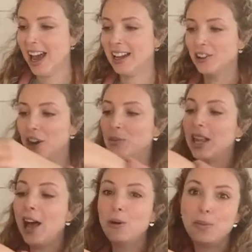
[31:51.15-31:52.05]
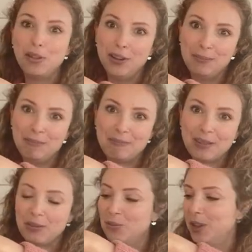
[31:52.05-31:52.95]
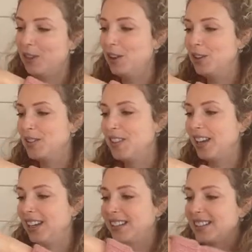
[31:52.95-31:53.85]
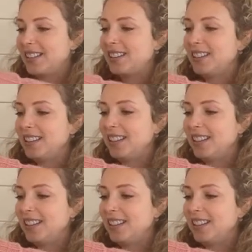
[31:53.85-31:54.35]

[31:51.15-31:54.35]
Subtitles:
and I will help them with those things.